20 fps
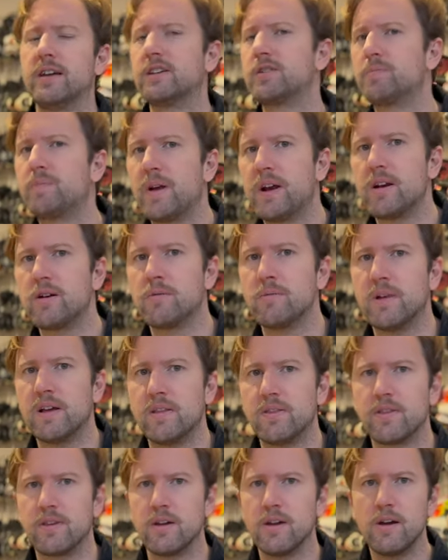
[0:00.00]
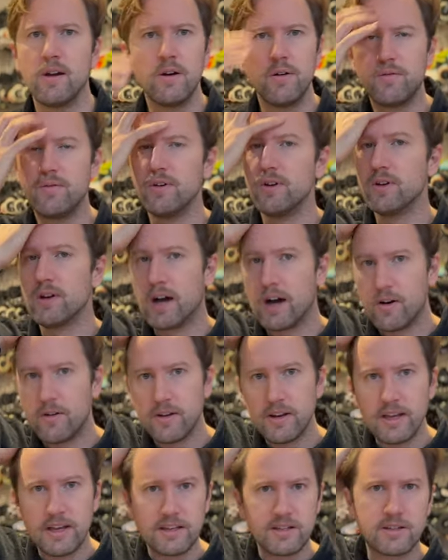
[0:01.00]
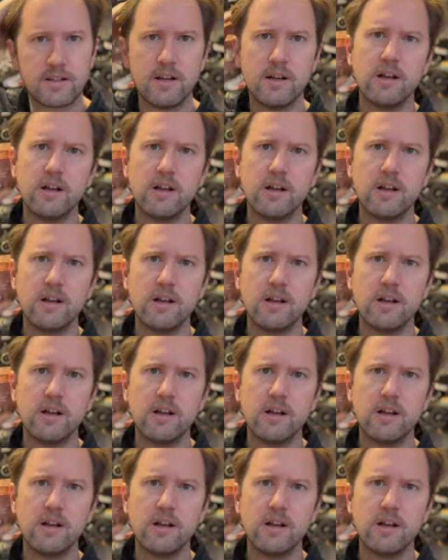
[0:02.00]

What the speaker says: experiment, feel how it is.